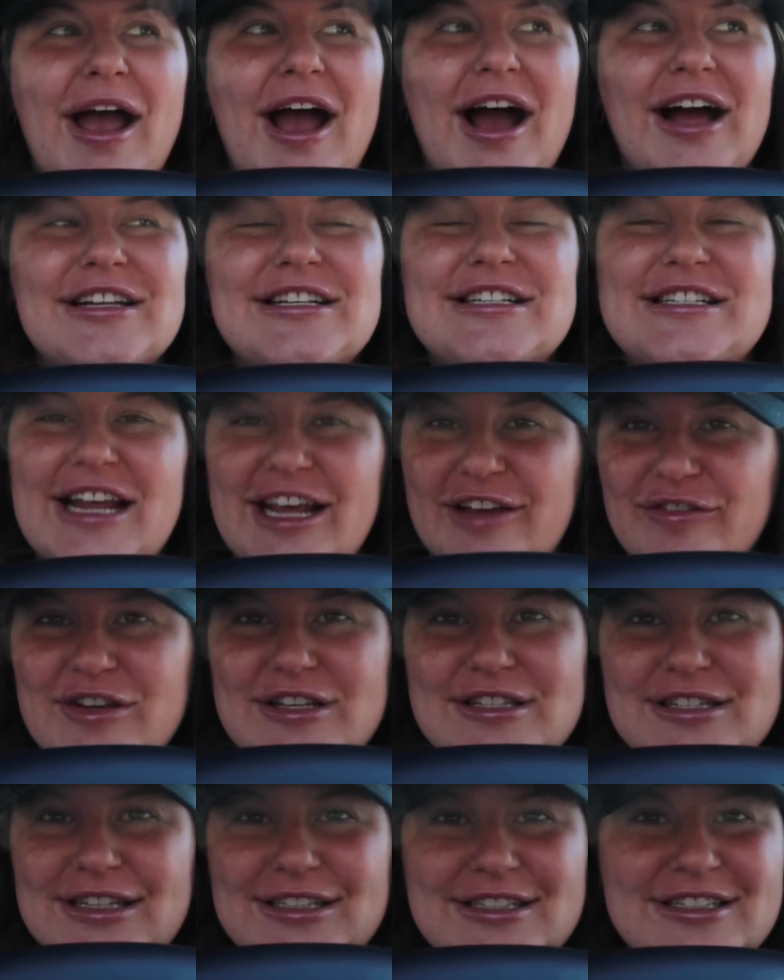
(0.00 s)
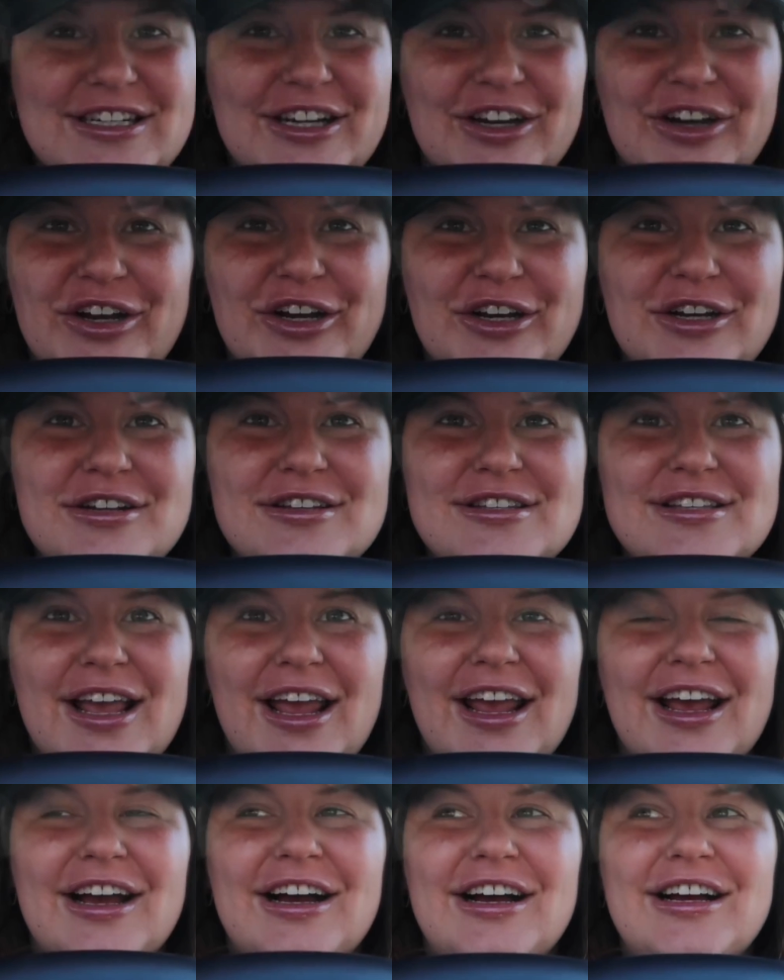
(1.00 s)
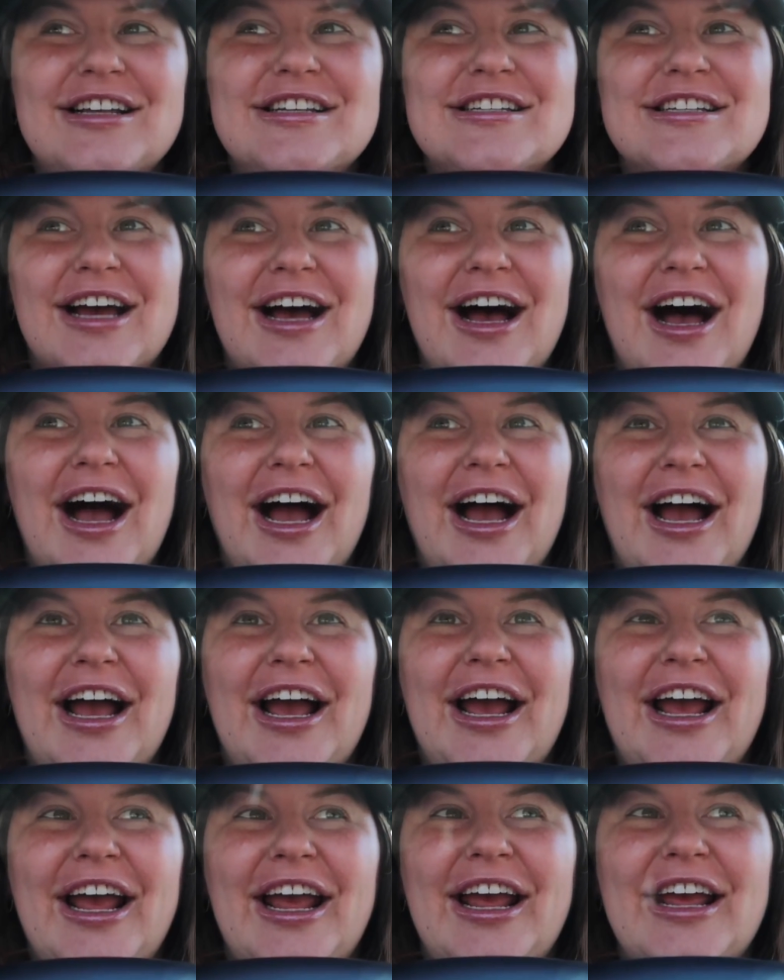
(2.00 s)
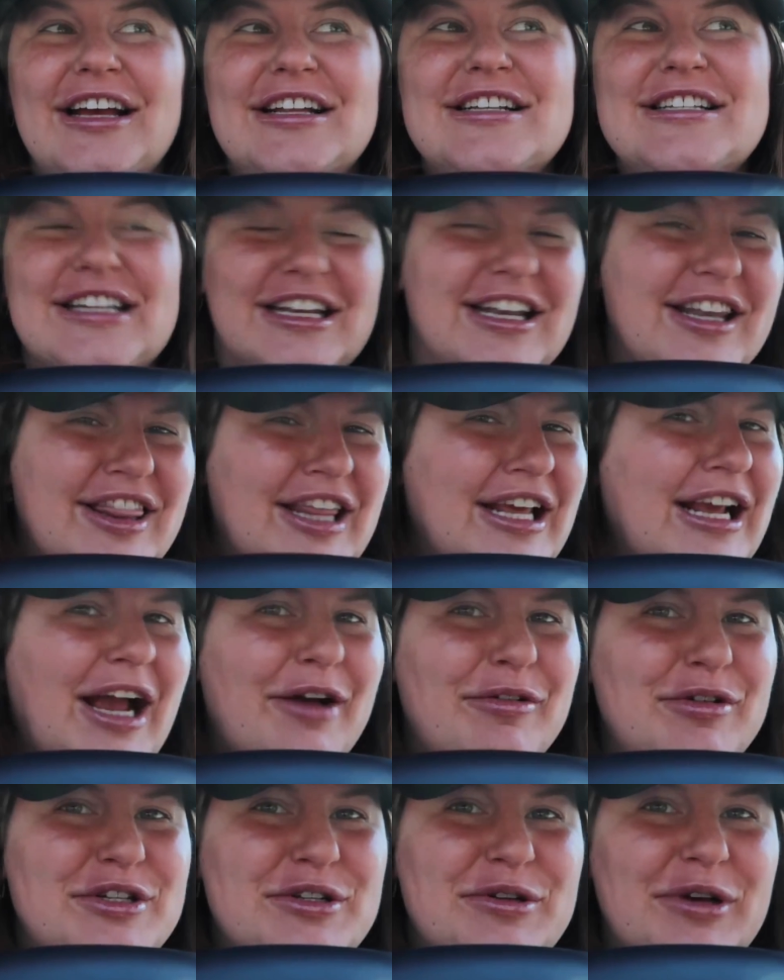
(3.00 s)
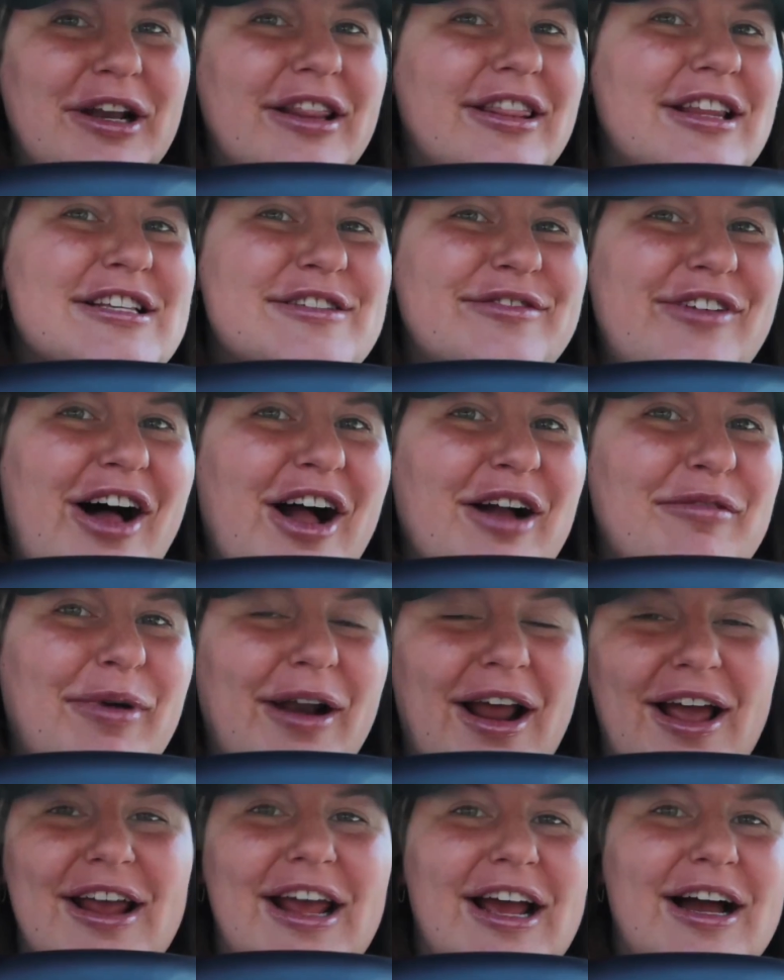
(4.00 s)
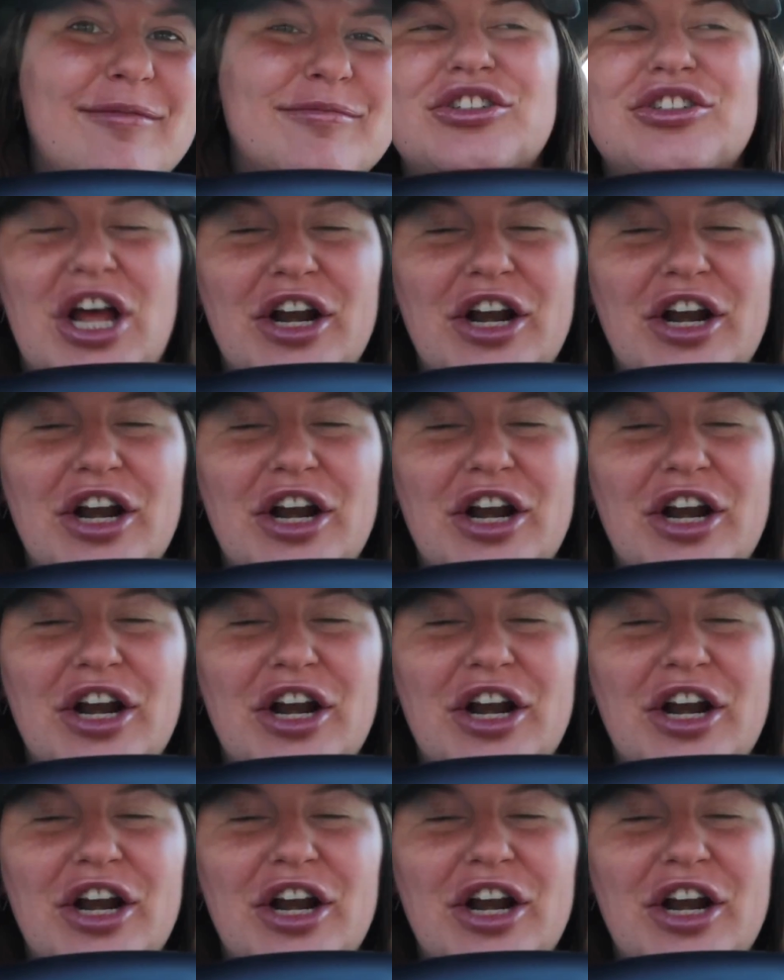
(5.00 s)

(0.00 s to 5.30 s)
at Davis Interiors, and I didn't think I would do it in this vlog, but I am.